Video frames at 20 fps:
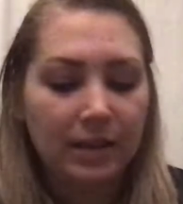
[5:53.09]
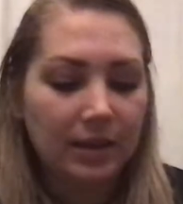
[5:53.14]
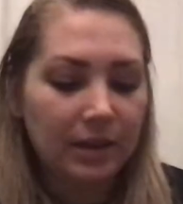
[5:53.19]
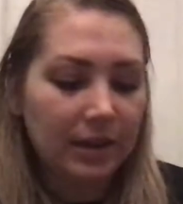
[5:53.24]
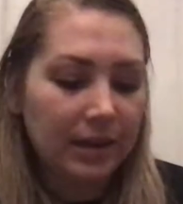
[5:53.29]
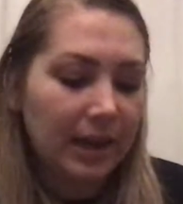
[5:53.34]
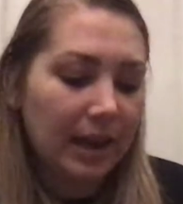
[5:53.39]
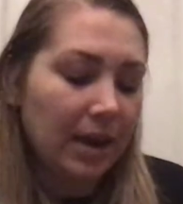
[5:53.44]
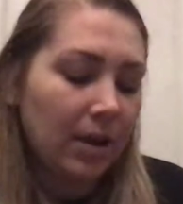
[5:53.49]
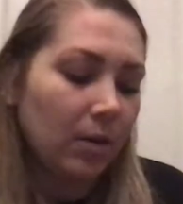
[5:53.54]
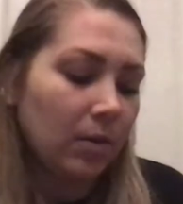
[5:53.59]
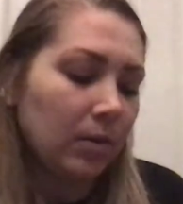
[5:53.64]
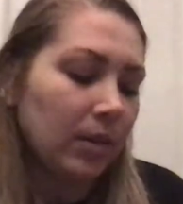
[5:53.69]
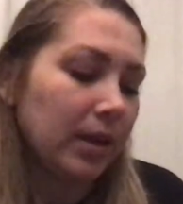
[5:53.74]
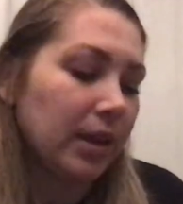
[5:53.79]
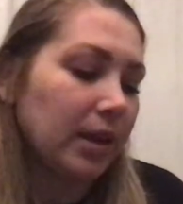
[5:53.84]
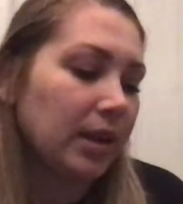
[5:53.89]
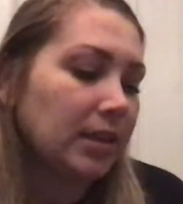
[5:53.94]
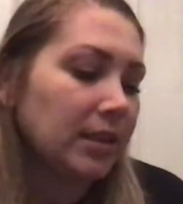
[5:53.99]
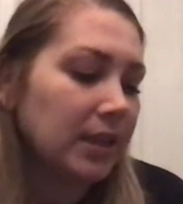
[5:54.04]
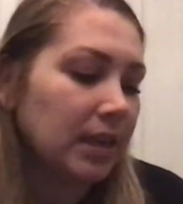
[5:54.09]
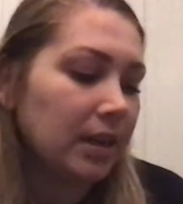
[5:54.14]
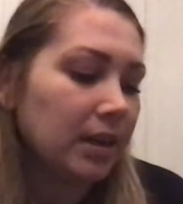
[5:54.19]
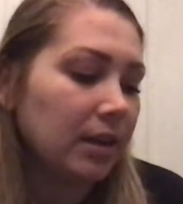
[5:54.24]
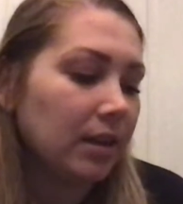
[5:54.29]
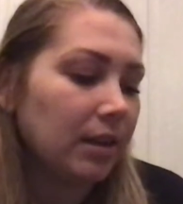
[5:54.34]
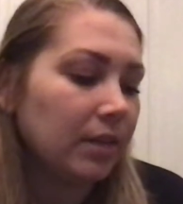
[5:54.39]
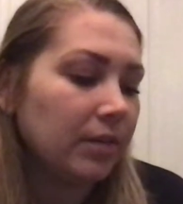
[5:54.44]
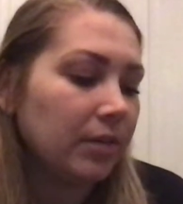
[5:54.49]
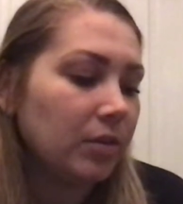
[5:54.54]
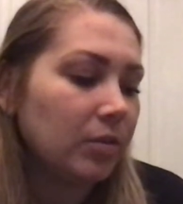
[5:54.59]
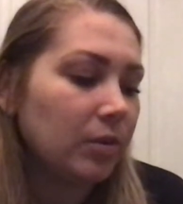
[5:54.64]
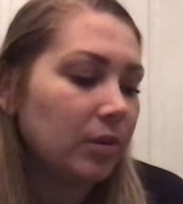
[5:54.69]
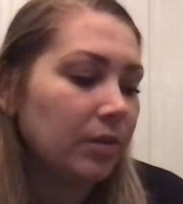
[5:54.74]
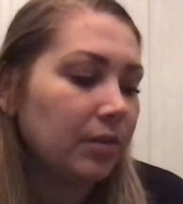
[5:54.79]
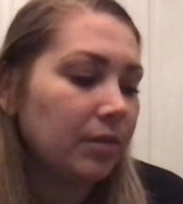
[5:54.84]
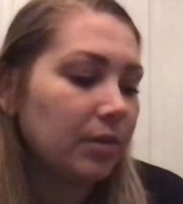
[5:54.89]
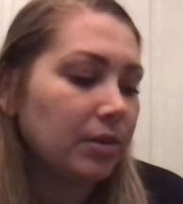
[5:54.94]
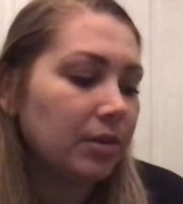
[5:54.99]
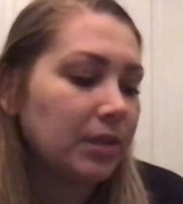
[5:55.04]
count like 10, 11,
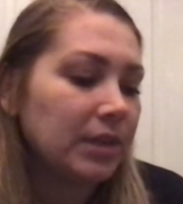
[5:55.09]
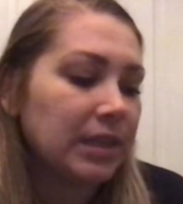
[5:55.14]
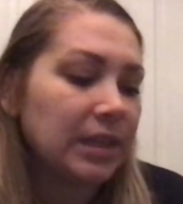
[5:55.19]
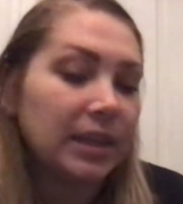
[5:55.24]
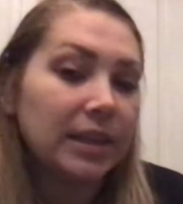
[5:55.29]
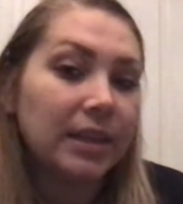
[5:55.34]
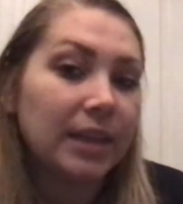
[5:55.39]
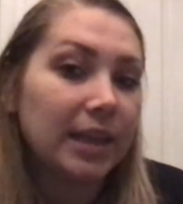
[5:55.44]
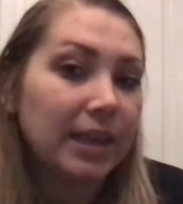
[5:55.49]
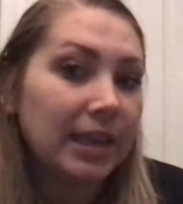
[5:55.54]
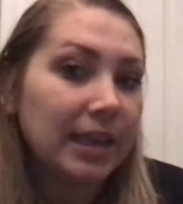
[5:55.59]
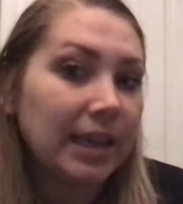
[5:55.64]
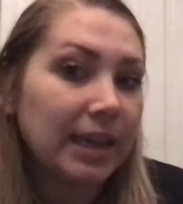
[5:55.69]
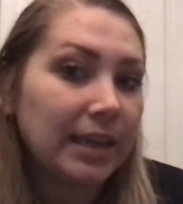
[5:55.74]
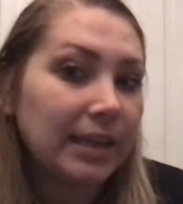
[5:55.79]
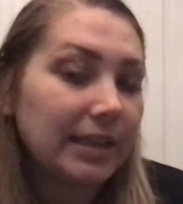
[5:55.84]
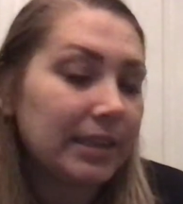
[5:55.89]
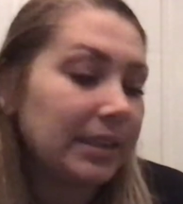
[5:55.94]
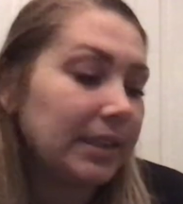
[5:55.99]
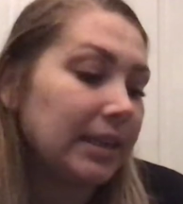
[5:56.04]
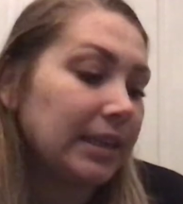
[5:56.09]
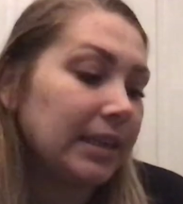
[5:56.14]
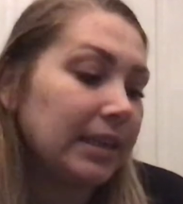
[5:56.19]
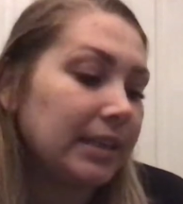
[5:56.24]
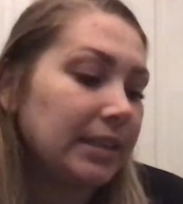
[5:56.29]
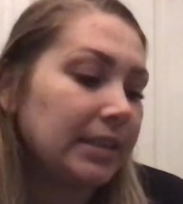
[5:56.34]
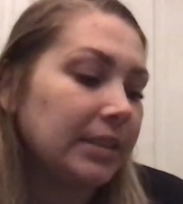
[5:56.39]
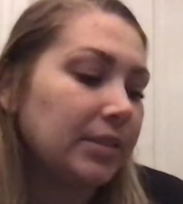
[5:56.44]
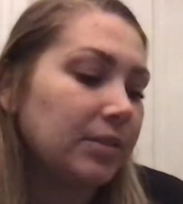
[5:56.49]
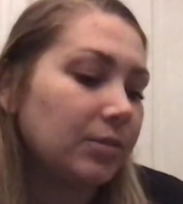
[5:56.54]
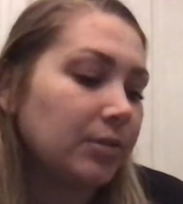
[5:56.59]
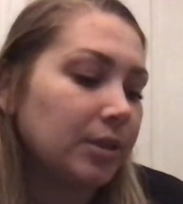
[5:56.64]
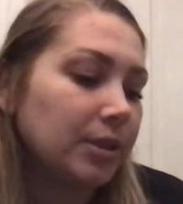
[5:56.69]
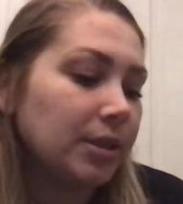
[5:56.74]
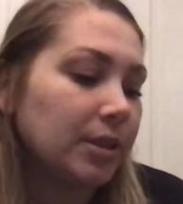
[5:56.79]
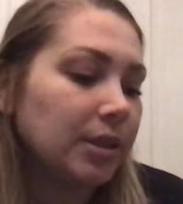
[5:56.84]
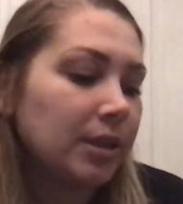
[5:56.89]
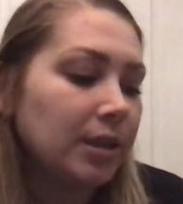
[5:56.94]
12, 13, like yes it is. Or